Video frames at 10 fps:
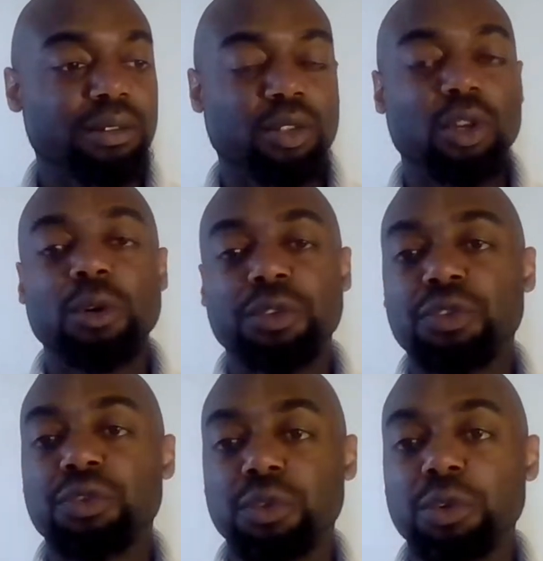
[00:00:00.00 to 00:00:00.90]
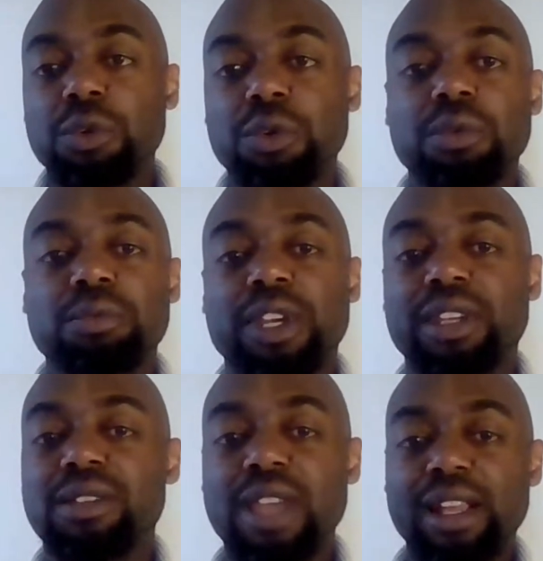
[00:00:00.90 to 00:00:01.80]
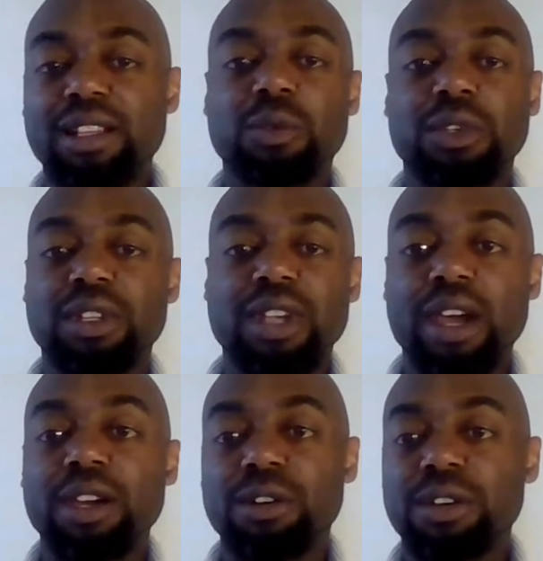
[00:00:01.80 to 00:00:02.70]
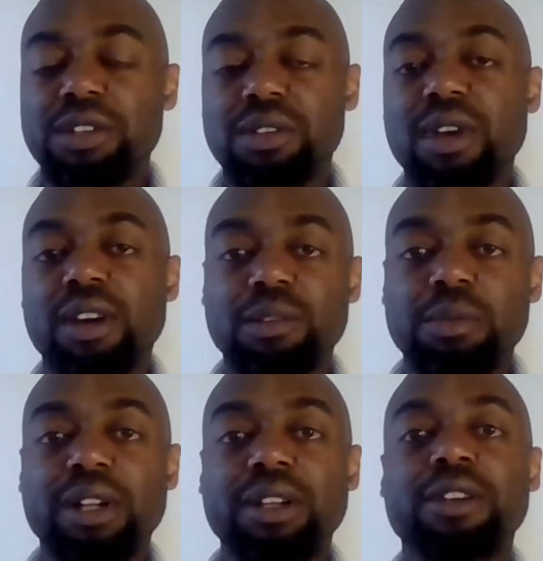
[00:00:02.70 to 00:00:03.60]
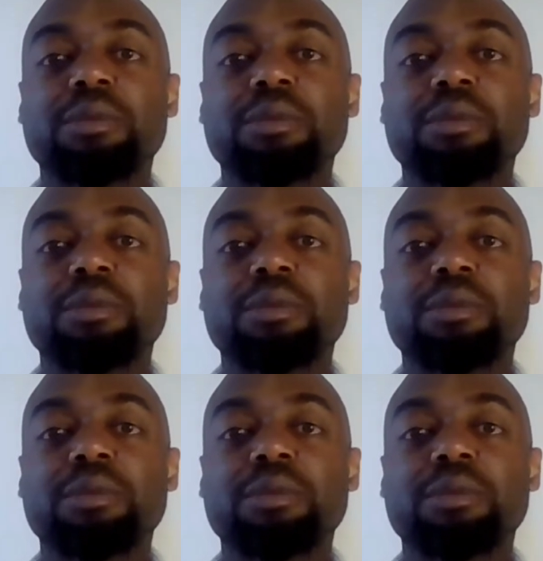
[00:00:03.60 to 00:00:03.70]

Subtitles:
go through exactly what the IRS is talking about here,